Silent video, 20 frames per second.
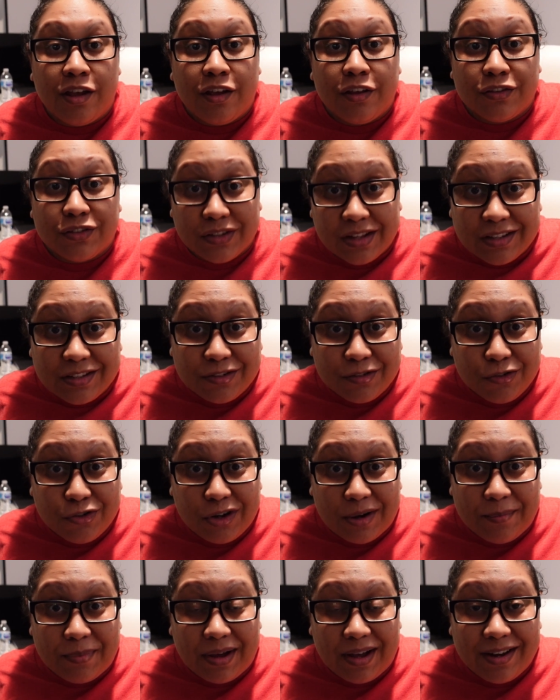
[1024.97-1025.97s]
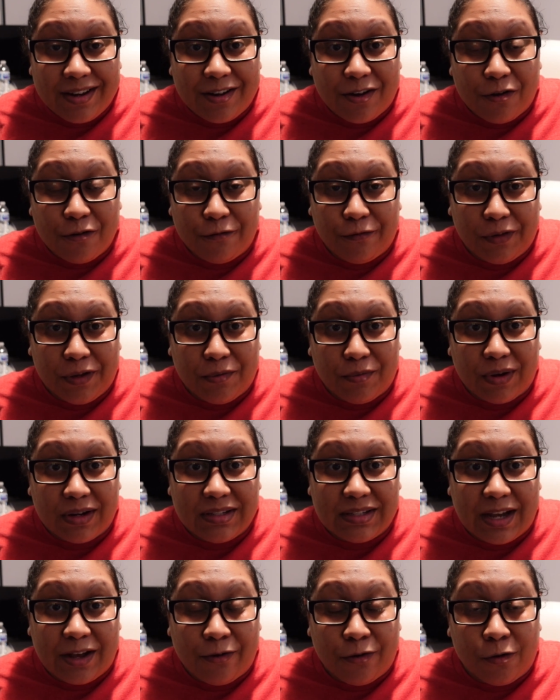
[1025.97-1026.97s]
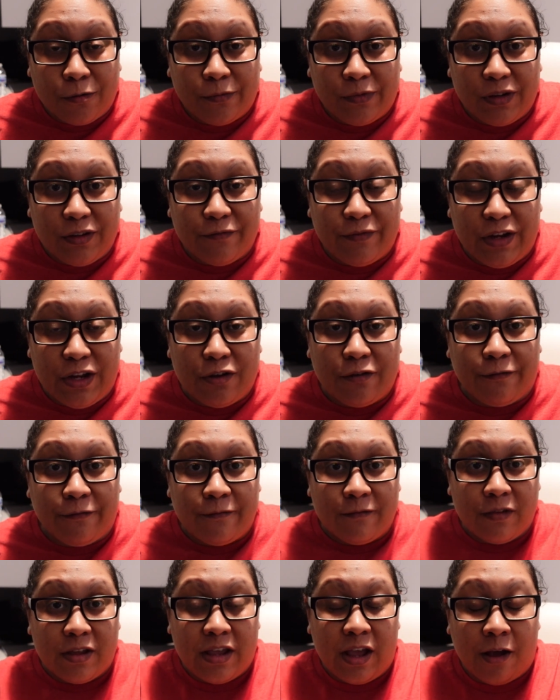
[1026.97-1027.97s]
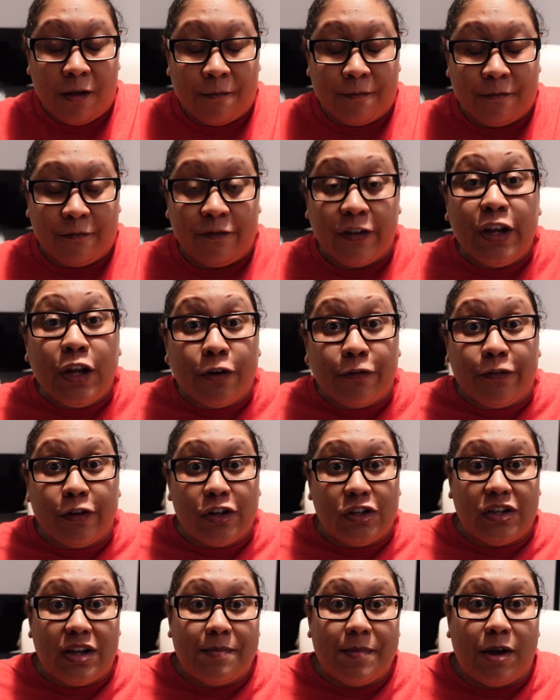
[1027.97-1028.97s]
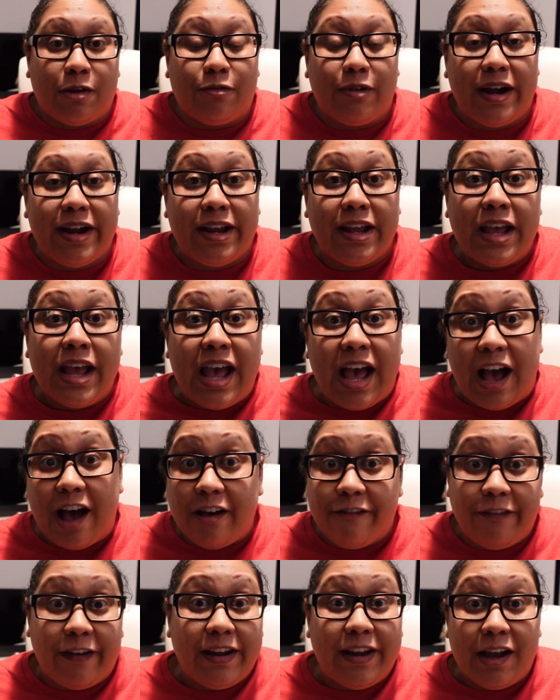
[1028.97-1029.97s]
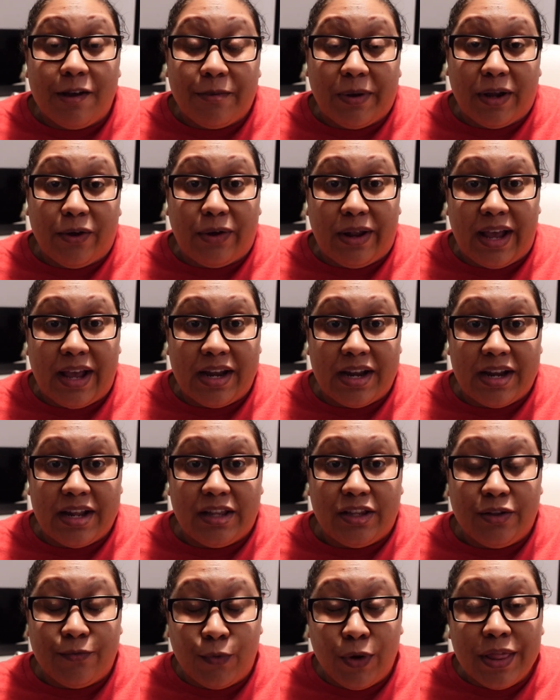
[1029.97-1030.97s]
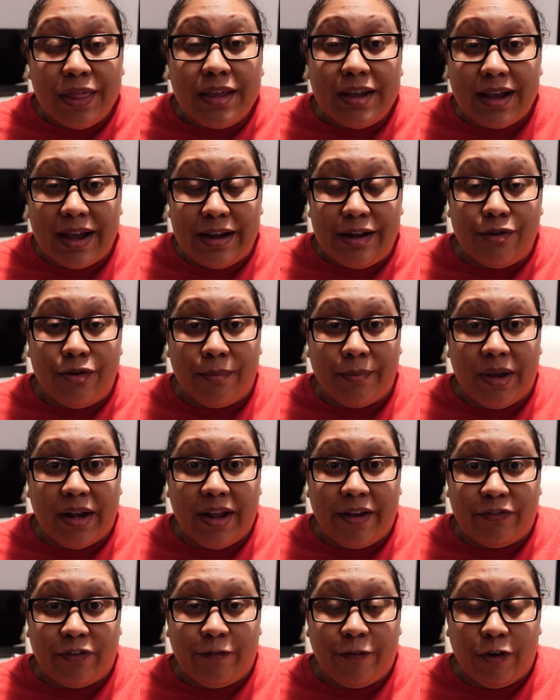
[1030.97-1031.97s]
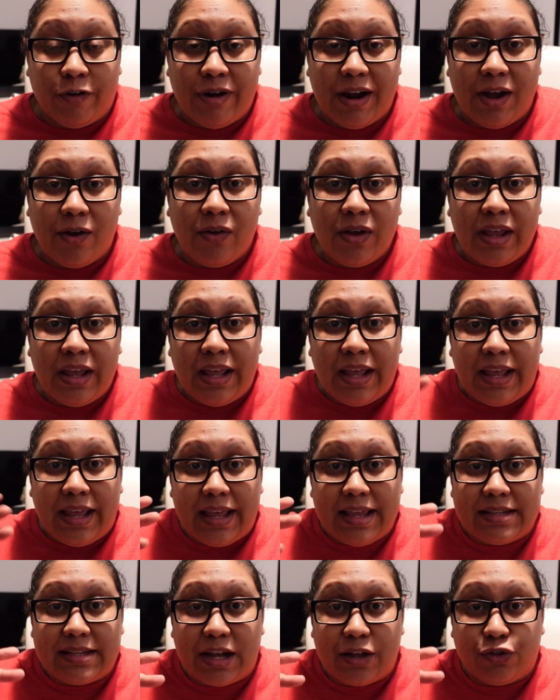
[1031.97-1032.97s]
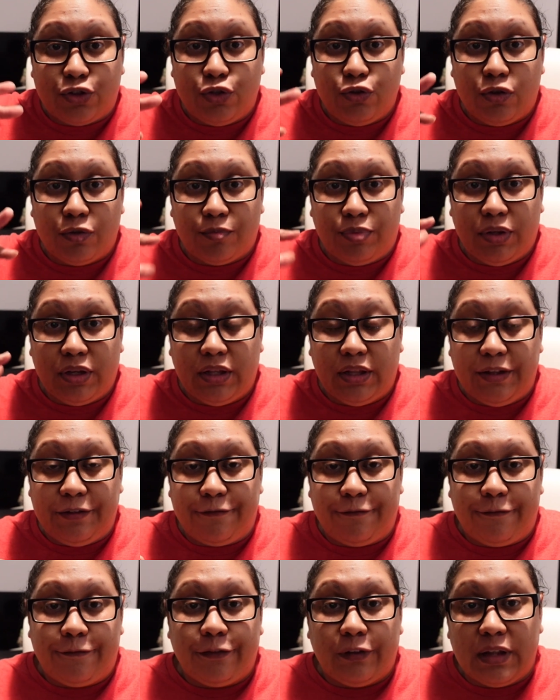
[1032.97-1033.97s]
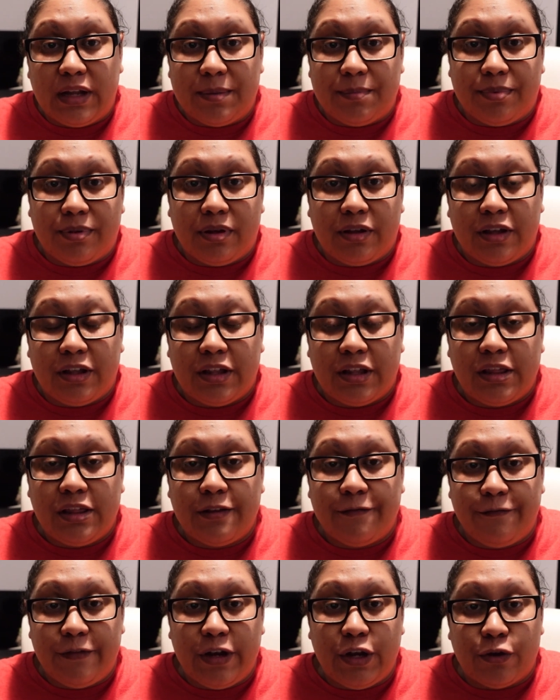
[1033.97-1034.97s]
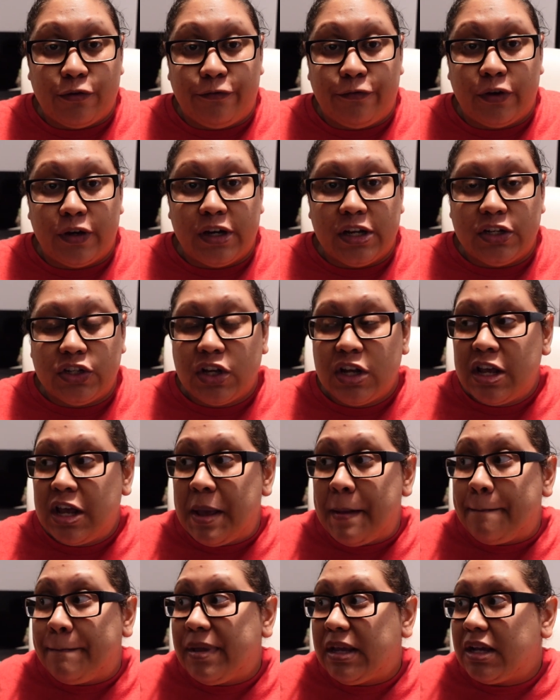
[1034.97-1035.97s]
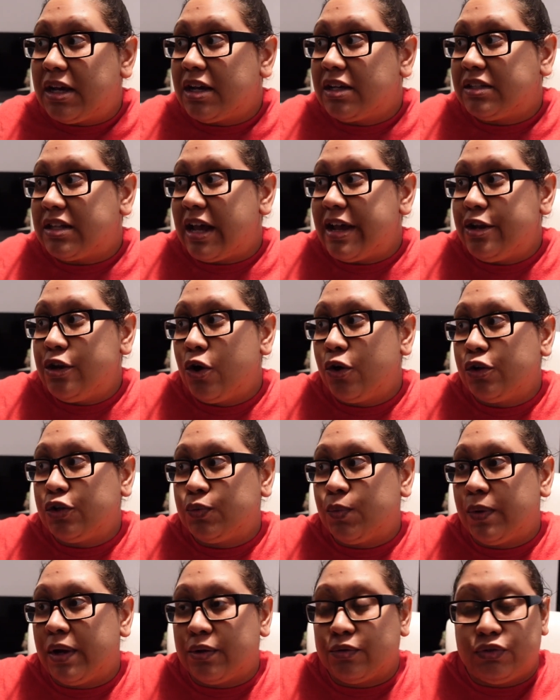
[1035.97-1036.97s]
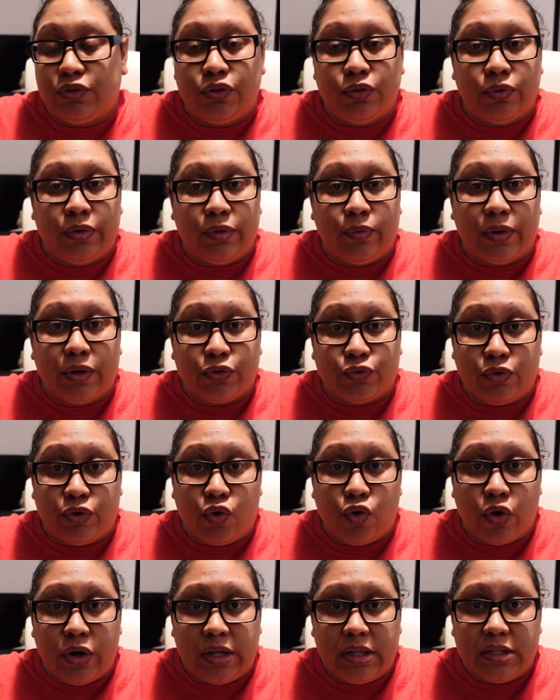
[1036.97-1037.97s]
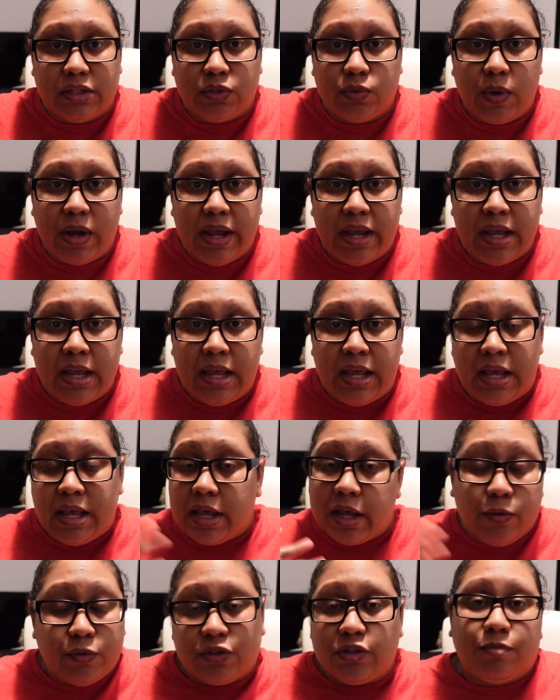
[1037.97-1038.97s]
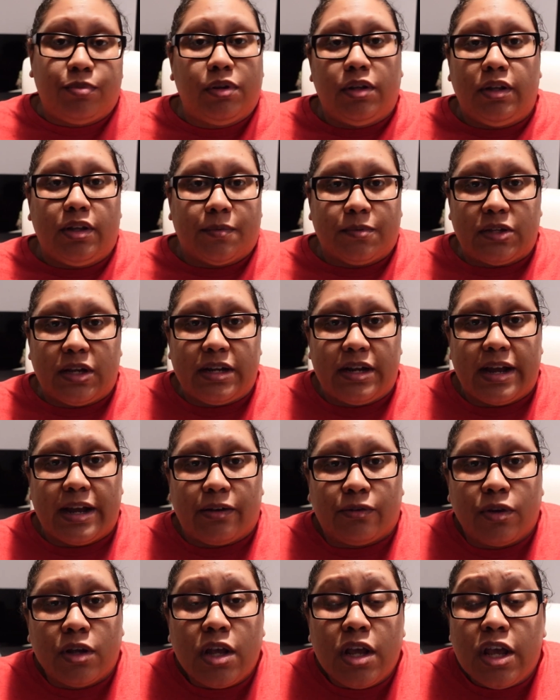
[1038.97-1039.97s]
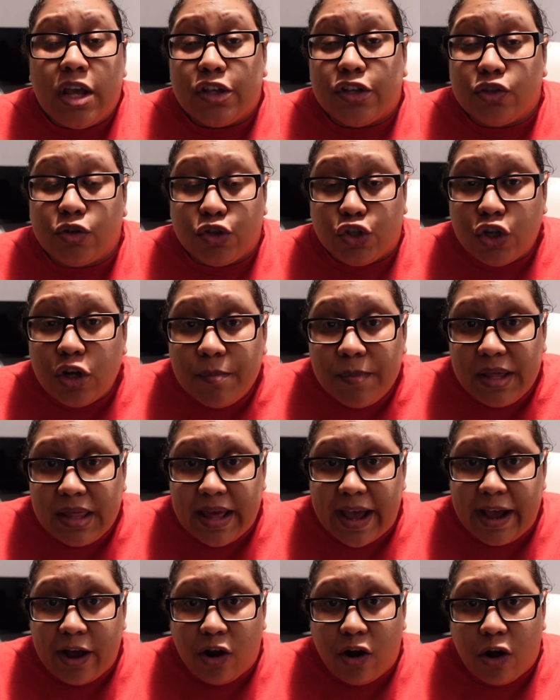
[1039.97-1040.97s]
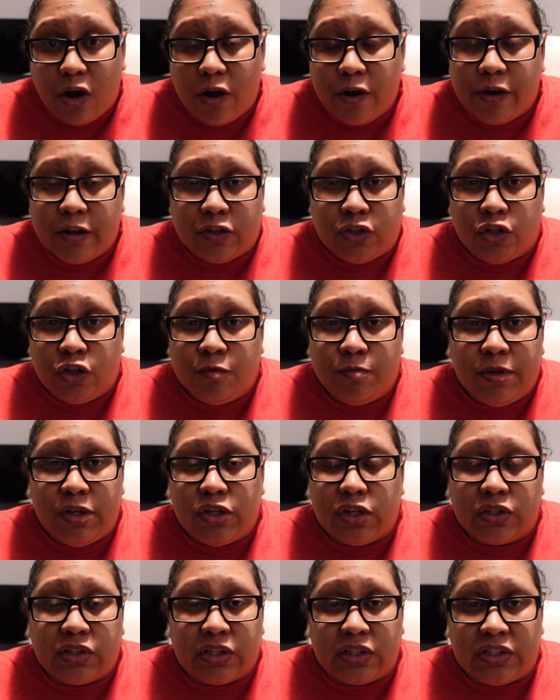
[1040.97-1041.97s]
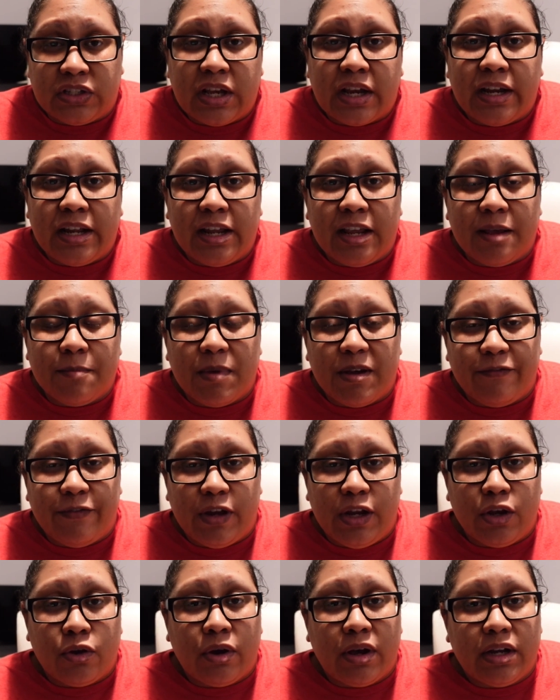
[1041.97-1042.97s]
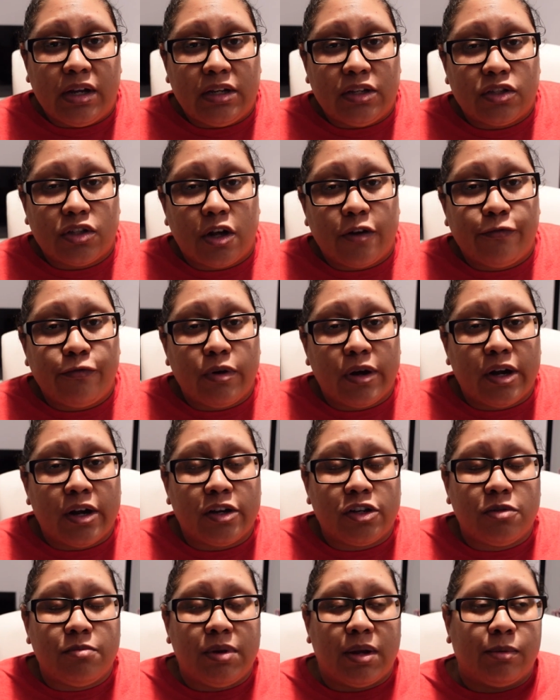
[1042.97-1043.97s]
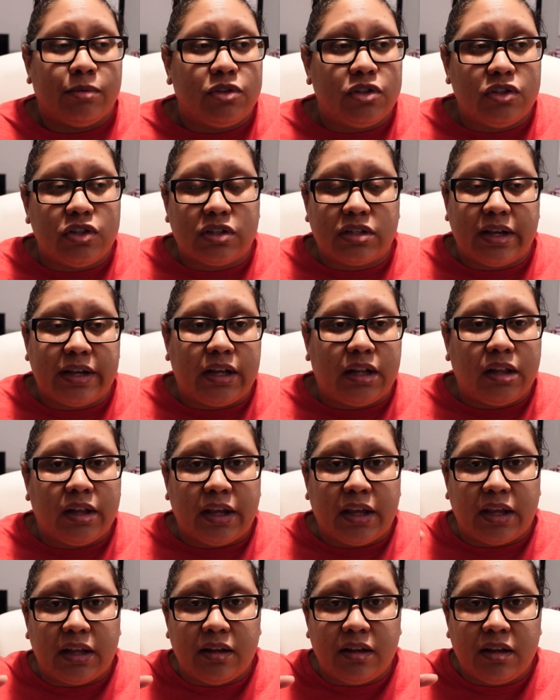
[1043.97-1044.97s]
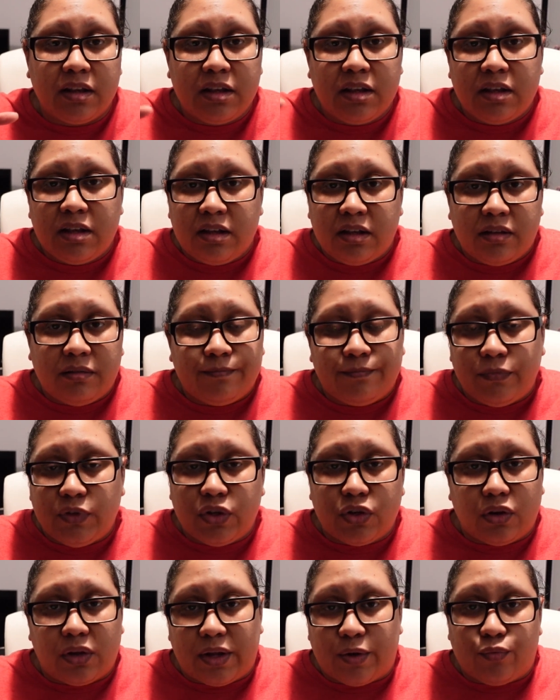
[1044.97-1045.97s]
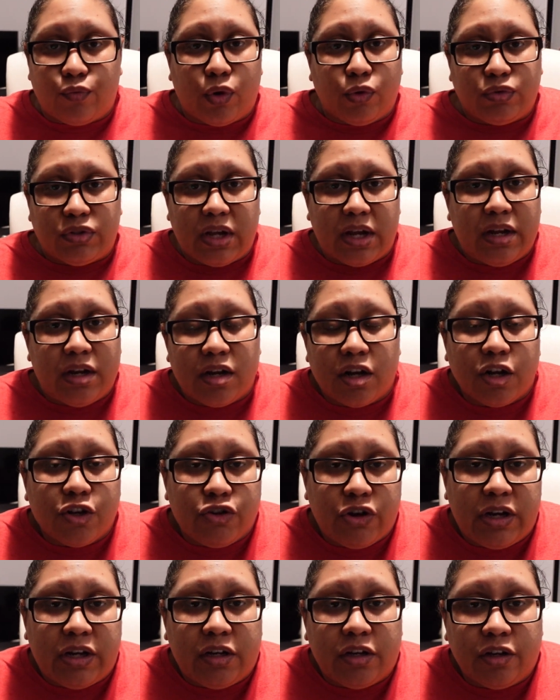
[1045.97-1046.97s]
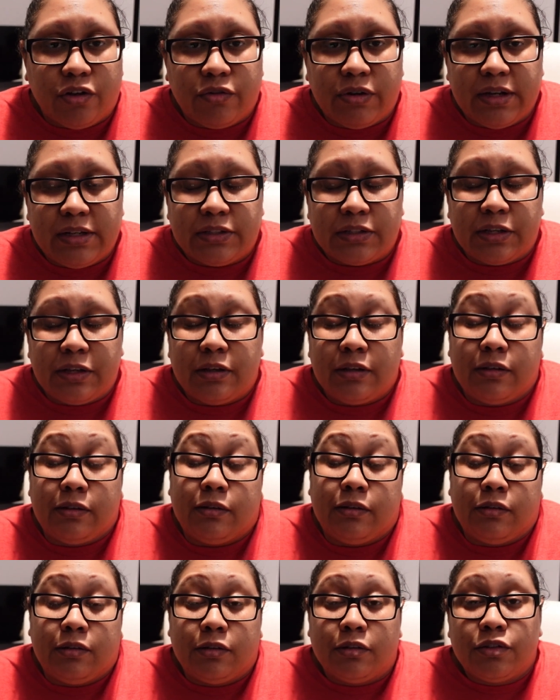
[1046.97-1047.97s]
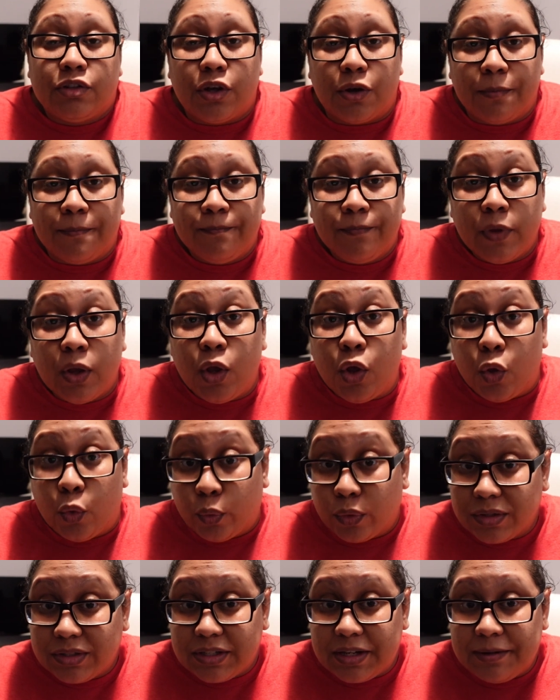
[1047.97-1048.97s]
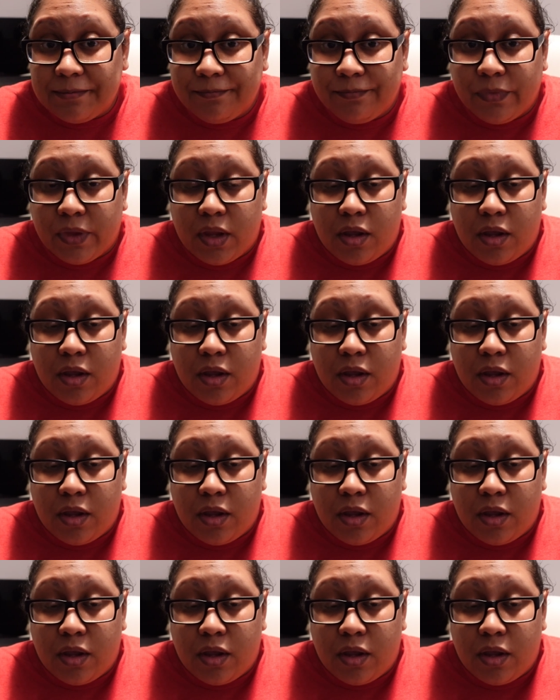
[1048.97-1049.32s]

So that's a new tripod. Hopefully it works out. Hopefully the video footage came out right. I'll find out when I go to edit it. The one thing I know I'm gonna have to figure out is how to completely flip the video footage, because I noticed when I was recording this way, it was completely upside down. So it shouldn't be that hard. It should be just a setting in my video editing software. I should be able to just like click and, you know, like rotate it 180 degrees. So we'll see.